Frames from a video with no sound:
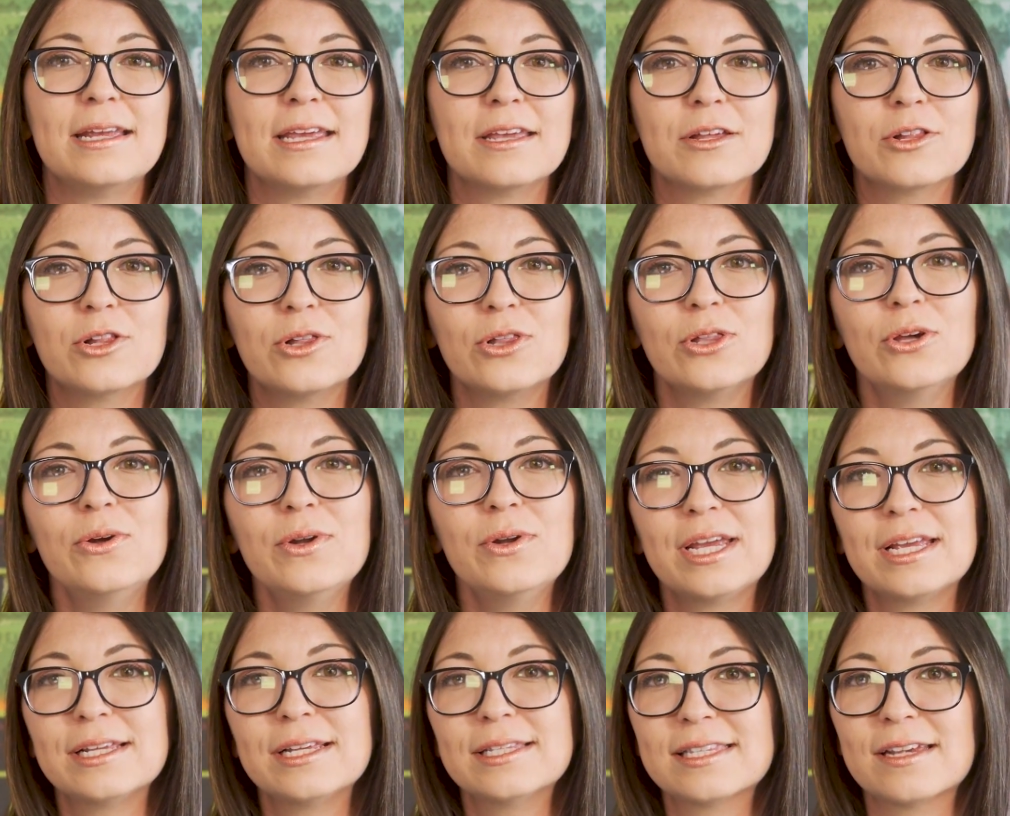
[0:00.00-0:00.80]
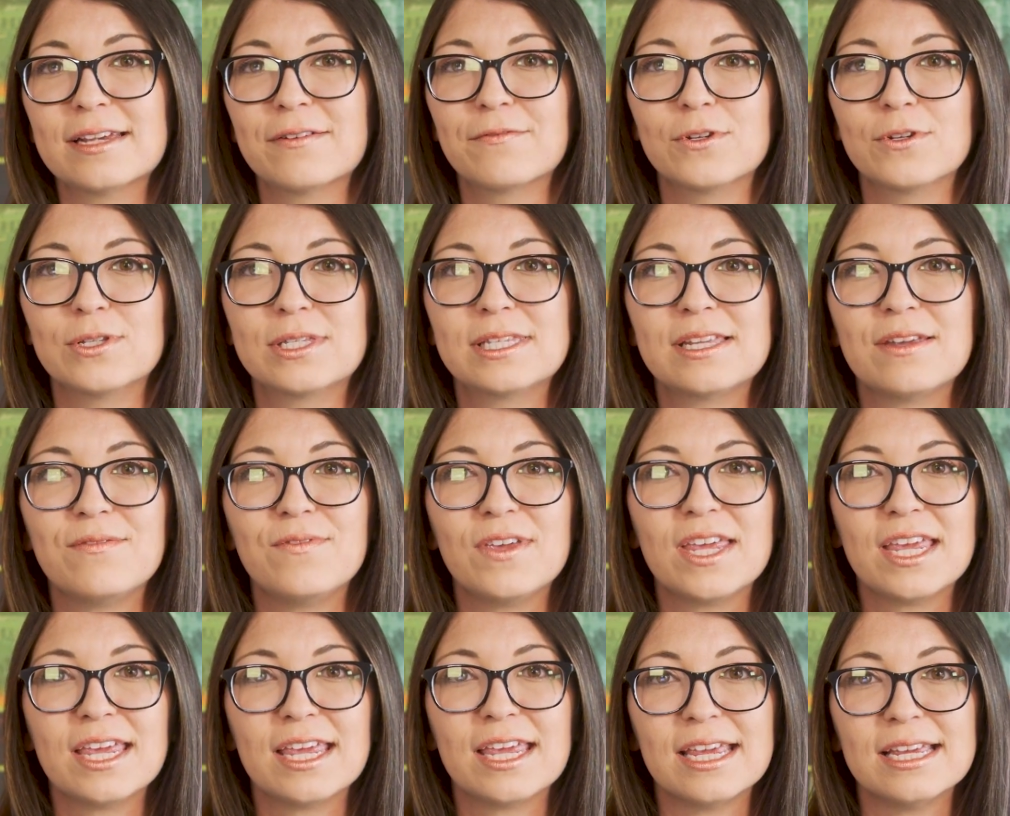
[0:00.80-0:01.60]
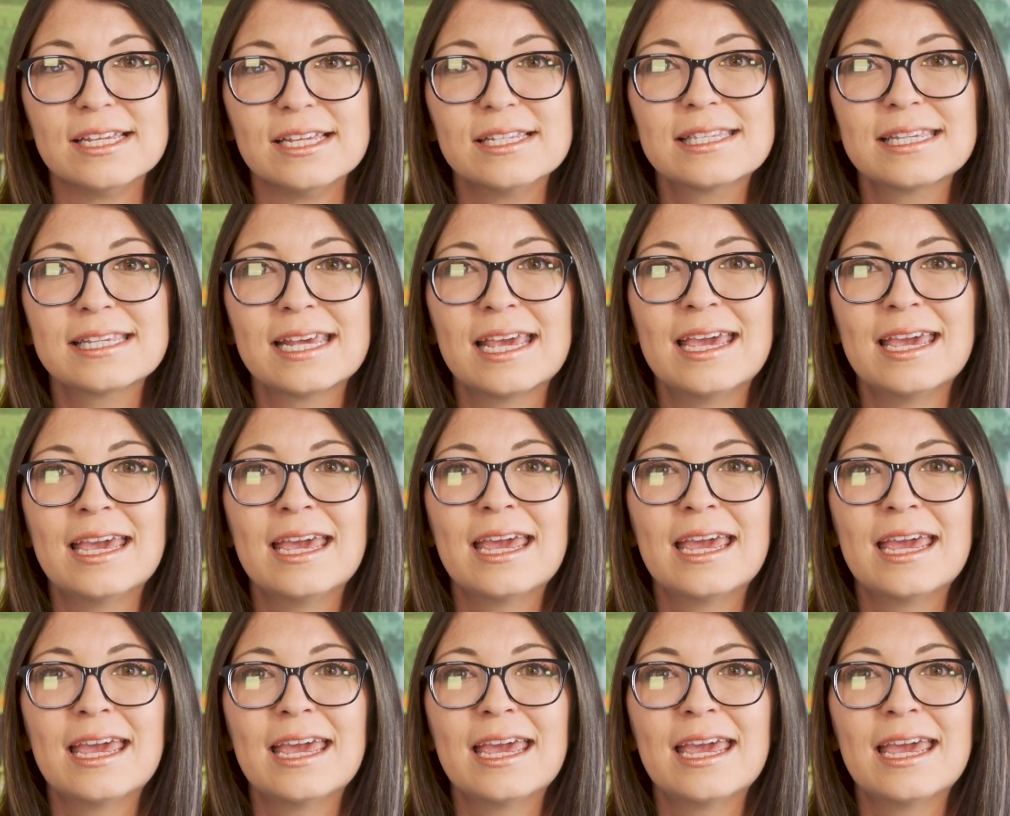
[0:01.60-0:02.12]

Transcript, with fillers: including several CVEs,